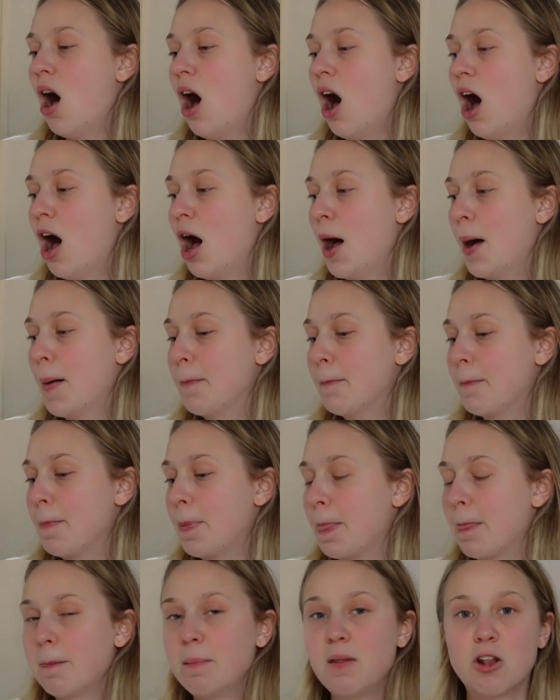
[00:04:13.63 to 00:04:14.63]

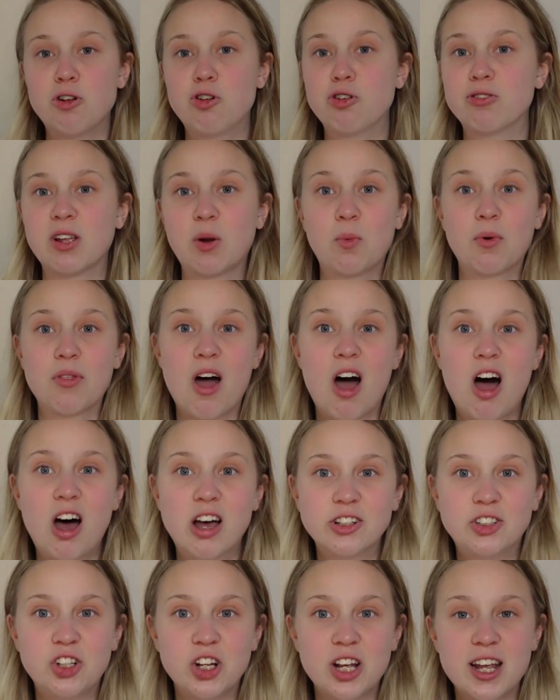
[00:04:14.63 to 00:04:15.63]
you know, do something with
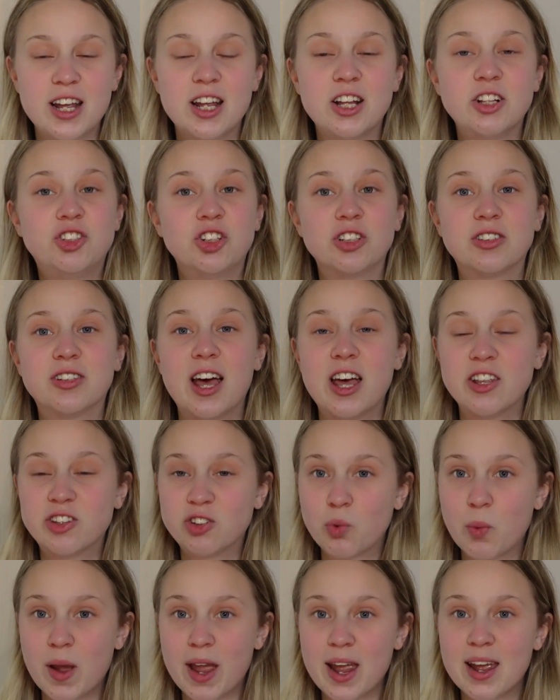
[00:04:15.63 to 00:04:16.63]
Archie. Just a
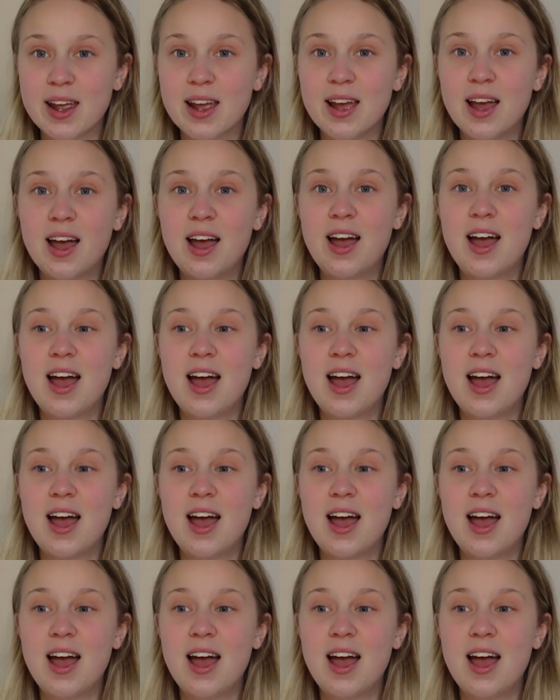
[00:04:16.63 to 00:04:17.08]
swing.